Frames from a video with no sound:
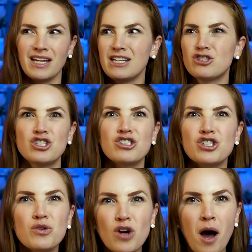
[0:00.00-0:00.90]
It's just
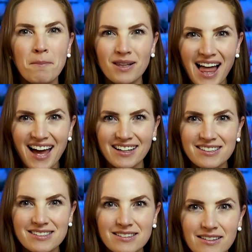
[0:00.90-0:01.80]
too
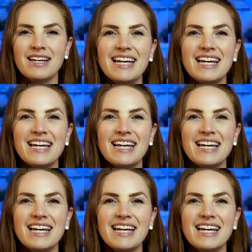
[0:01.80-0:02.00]
complex.